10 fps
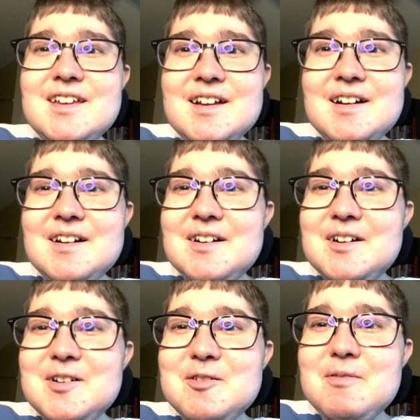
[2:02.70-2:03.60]

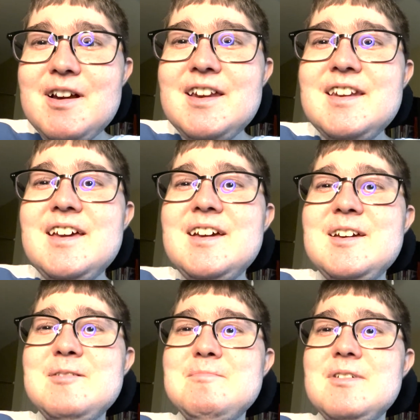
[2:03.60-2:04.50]
uh, a great
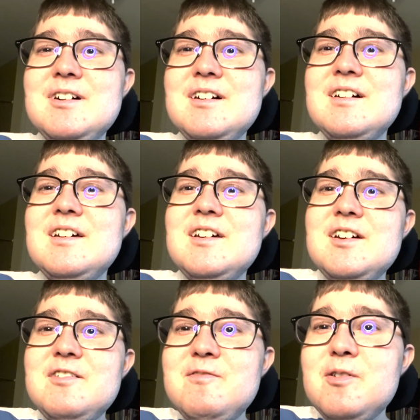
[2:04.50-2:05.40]
name uh,
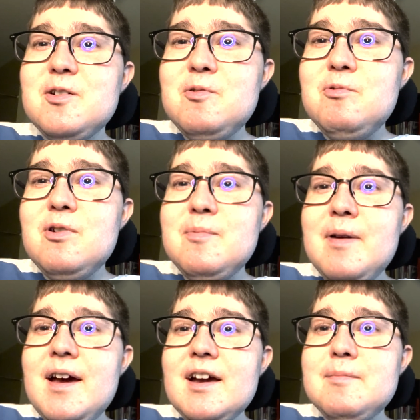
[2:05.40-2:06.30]
for a
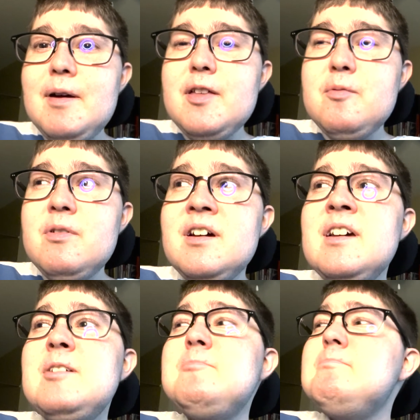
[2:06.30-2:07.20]
quarterback, by the
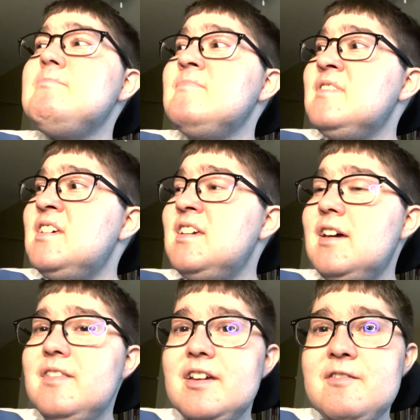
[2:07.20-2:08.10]
way. He
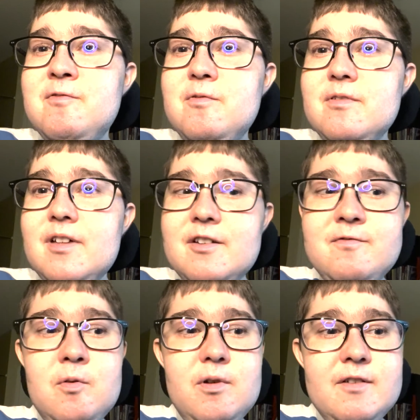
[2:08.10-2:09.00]
had like like
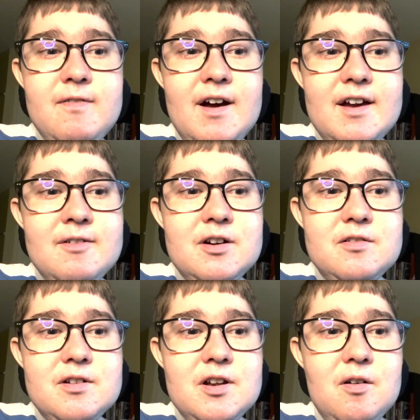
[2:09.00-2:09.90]

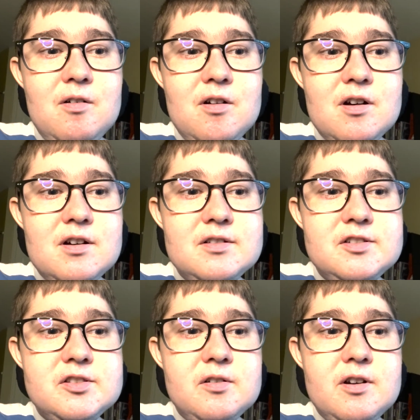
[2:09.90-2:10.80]
4,500 yards,
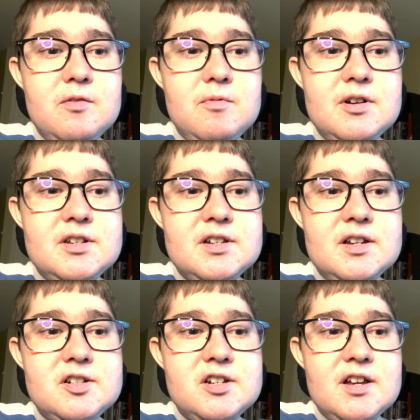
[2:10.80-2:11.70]
31
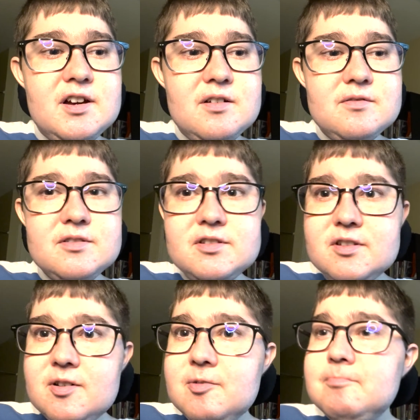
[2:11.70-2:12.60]
touchdowns.
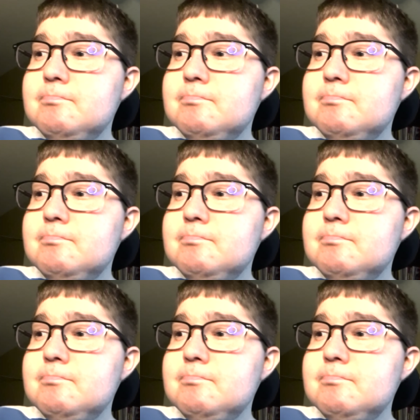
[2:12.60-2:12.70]
So,